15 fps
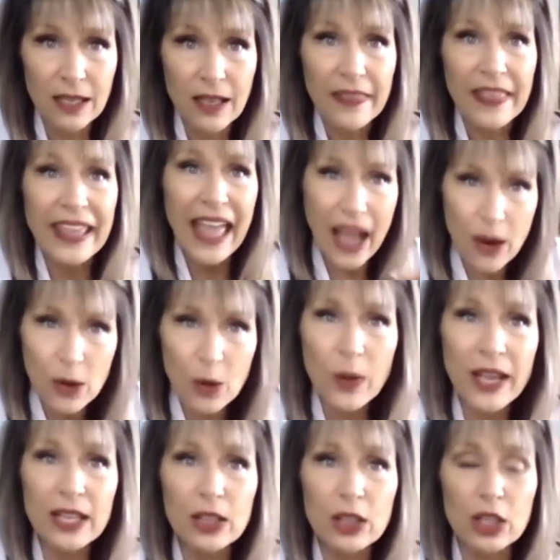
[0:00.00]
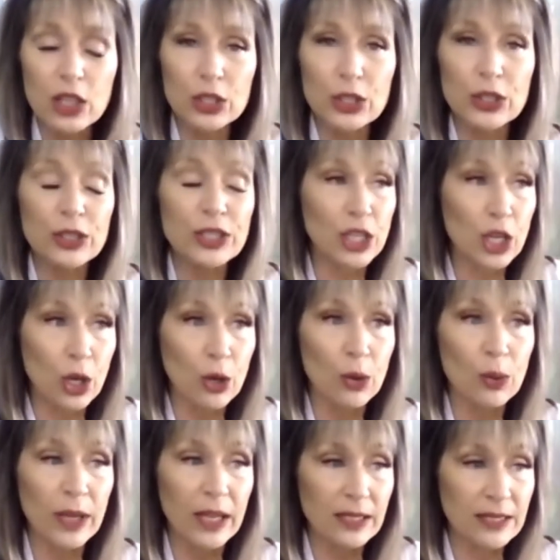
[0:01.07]
Like, how do I learn to go
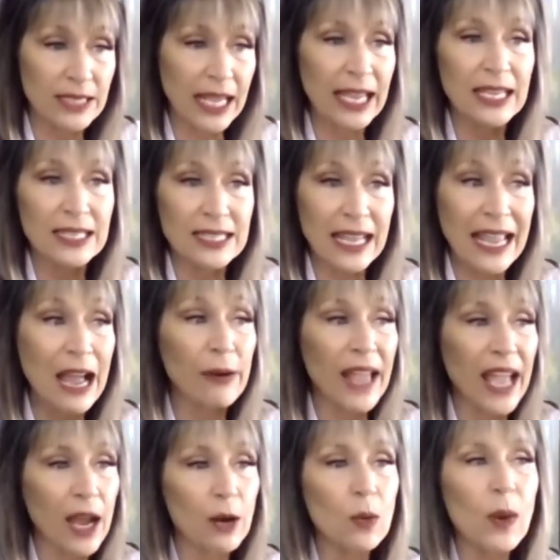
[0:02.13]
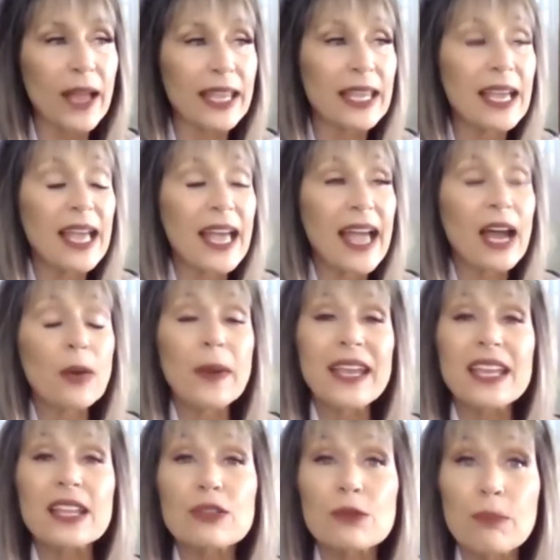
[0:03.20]
day in, day out? How do I, how do I
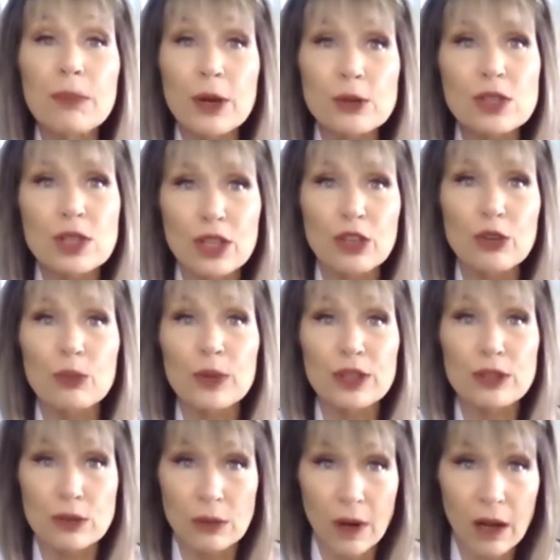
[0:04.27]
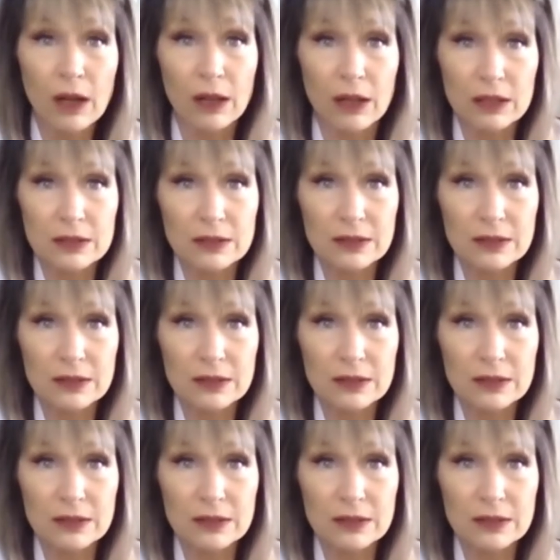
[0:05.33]
get through post-acute withdrawal